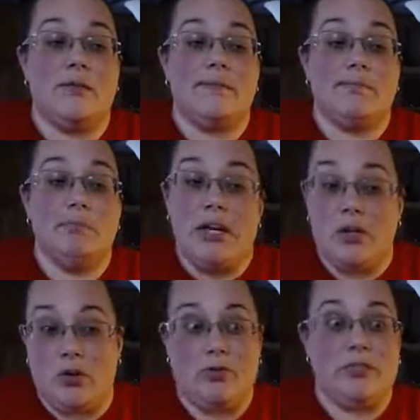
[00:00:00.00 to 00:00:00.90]

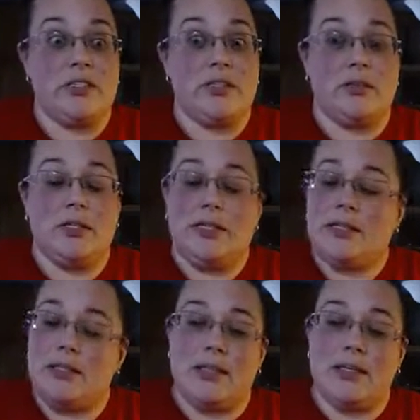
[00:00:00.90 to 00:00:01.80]
medical facilities
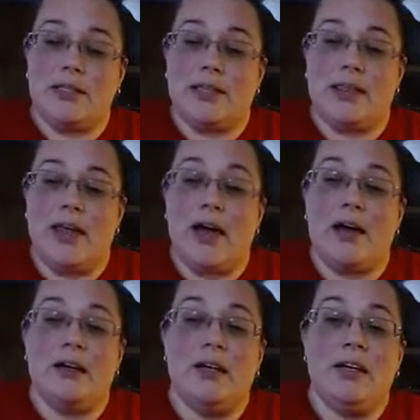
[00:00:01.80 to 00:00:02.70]
and things like
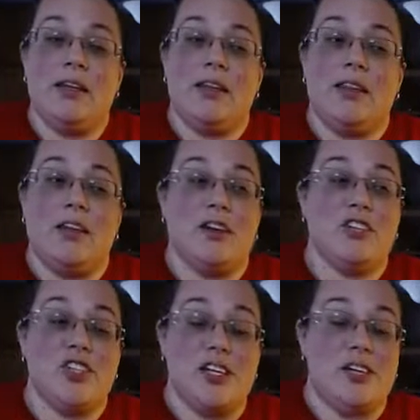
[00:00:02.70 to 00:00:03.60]
that, that are
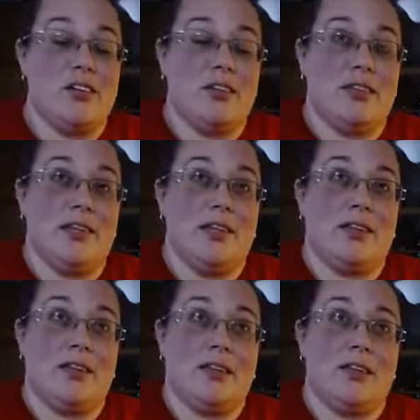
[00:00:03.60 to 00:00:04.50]
scared
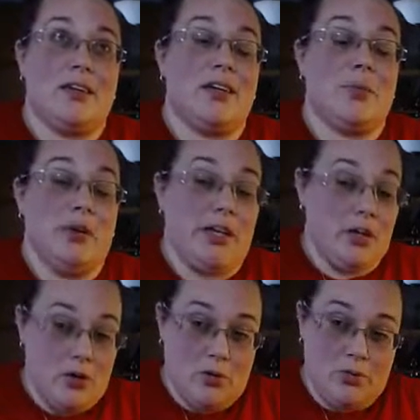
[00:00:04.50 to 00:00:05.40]
that they're going to bring it
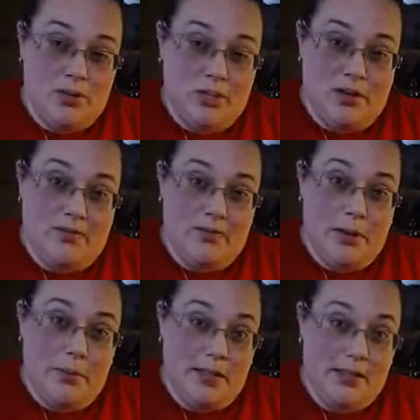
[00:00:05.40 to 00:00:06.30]
home to their
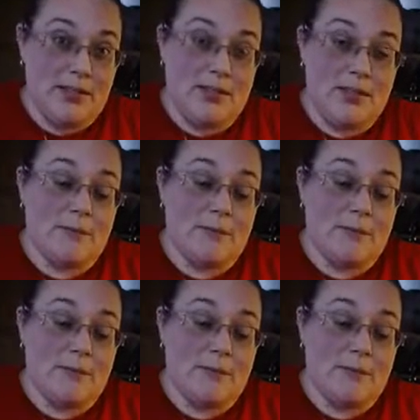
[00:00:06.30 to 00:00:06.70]
families.